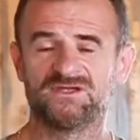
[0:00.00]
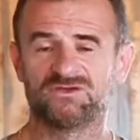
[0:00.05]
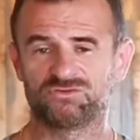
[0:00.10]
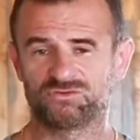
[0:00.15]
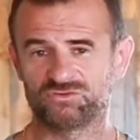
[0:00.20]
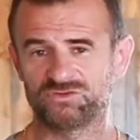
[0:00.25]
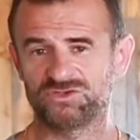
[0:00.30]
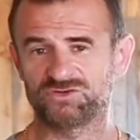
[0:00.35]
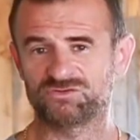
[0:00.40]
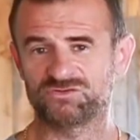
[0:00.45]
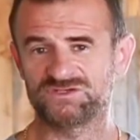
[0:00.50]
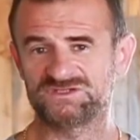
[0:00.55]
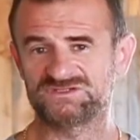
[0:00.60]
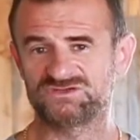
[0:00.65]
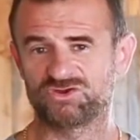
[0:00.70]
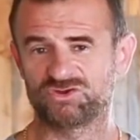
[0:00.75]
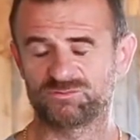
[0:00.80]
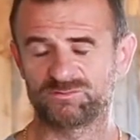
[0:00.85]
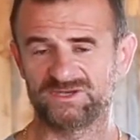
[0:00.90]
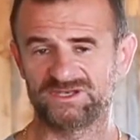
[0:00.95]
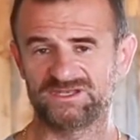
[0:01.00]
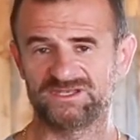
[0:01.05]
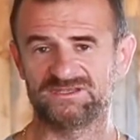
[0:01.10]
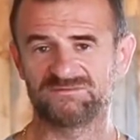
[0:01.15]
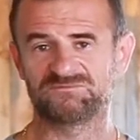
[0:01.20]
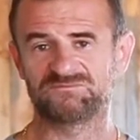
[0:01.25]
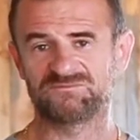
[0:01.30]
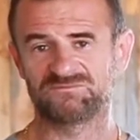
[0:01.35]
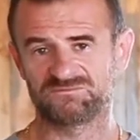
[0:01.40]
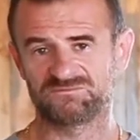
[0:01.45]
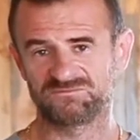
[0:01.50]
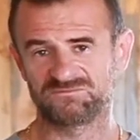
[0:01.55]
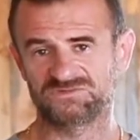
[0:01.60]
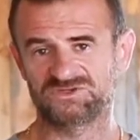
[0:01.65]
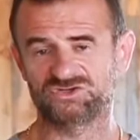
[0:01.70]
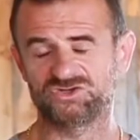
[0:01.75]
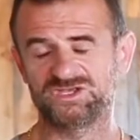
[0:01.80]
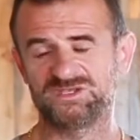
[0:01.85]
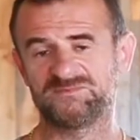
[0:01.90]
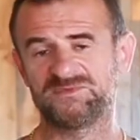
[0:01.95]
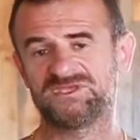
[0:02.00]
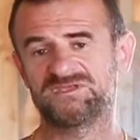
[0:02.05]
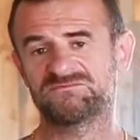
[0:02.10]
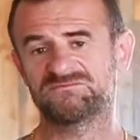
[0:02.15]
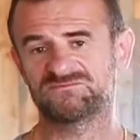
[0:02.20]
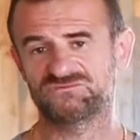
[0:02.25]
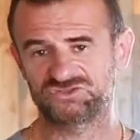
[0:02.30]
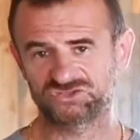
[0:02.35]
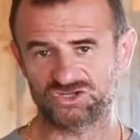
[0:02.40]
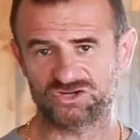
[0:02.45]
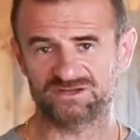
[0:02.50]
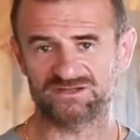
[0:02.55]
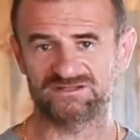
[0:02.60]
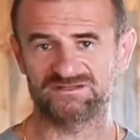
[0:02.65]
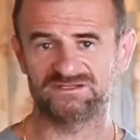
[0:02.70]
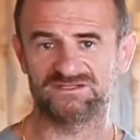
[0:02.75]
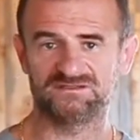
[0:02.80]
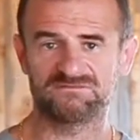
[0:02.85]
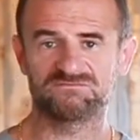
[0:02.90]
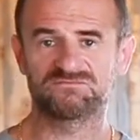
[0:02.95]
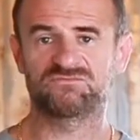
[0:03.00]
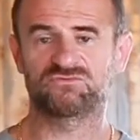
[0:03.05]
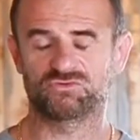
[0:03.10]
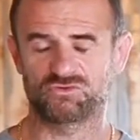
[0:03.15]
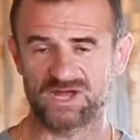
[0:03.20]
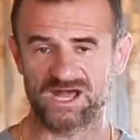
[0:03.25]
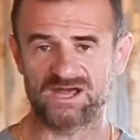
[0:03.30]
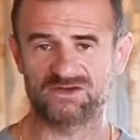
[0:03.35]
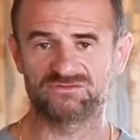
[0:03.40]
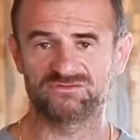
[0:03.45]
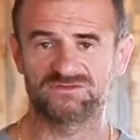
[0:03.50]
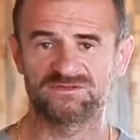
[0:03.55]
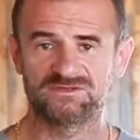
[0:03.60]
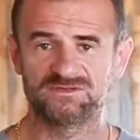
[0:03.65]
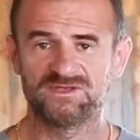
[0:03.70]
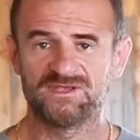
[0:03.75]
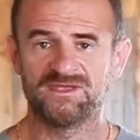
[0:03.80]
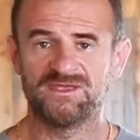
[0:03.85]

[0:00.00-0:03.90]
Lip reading: Ruiro is normally creamy, chocolatey, round,